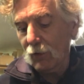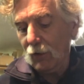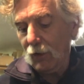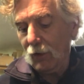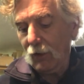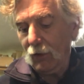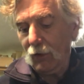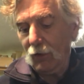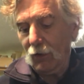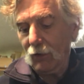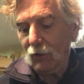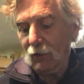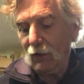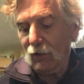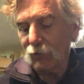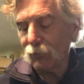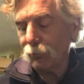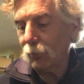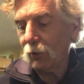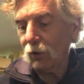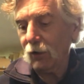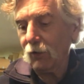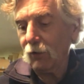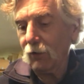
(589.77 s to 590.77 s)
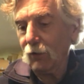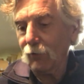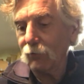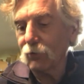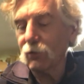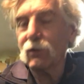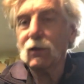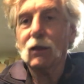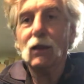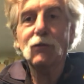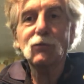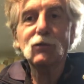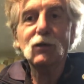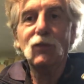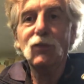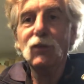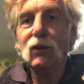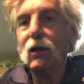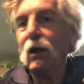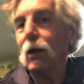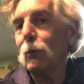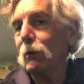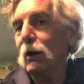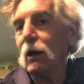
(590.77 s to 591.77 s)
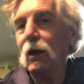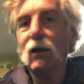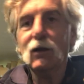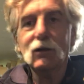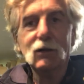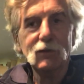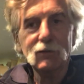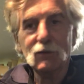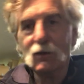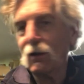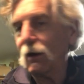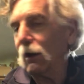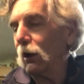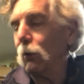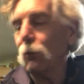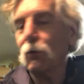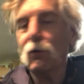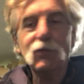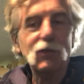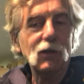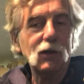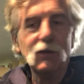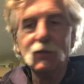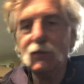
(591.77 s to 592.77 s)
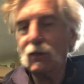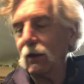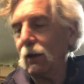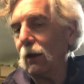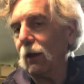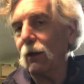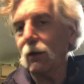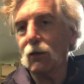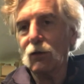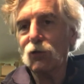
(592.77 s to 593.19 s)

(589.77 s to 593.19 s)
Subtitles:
And I've played everything. I've got the Yamaha, I got the Kyleworth, I got the